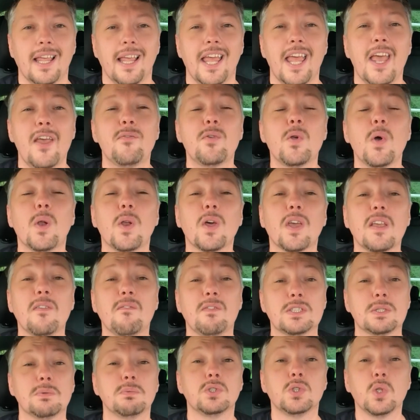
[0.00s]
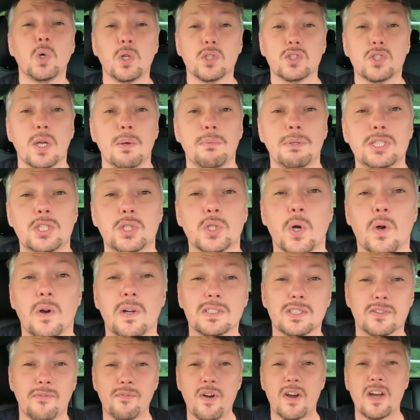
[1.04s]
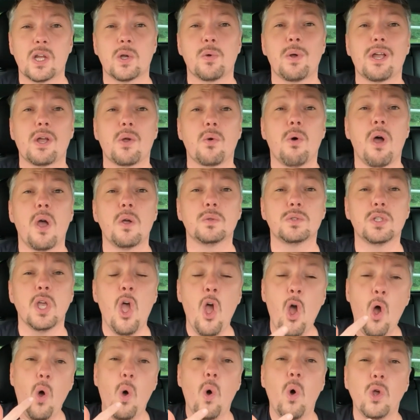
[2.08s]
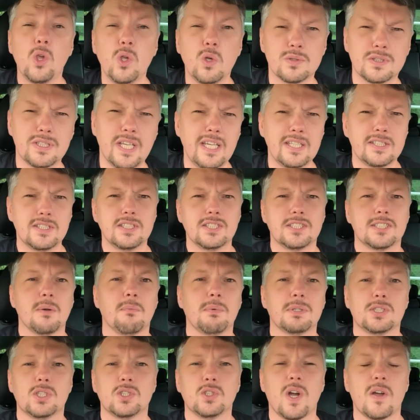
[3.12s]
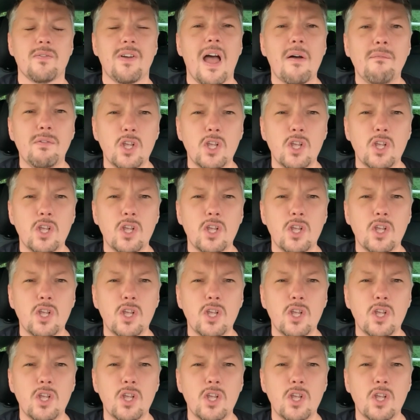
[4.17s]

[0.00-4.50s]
If you're looking for some short-term insurance, a very quick quote, or you're teaching someone to drive, have